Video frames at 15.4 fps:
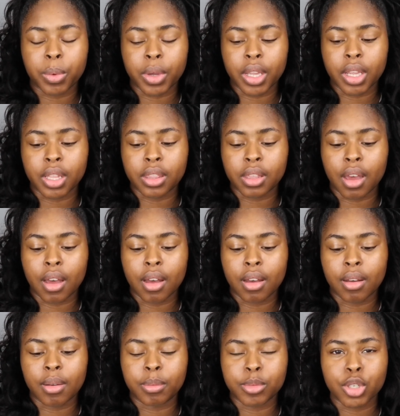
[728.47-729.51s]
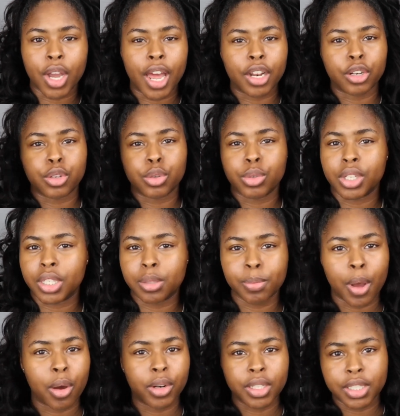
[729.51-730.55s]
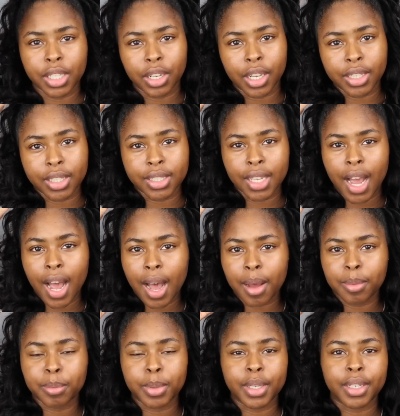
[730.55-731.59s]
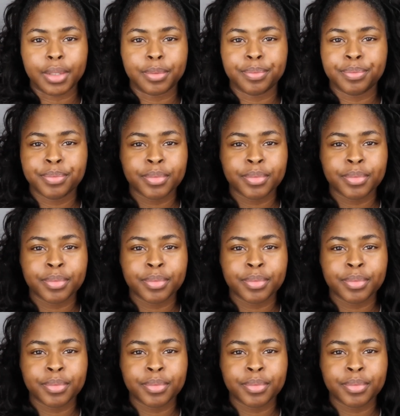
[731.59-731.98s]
with trying to do this ponytail at the top, but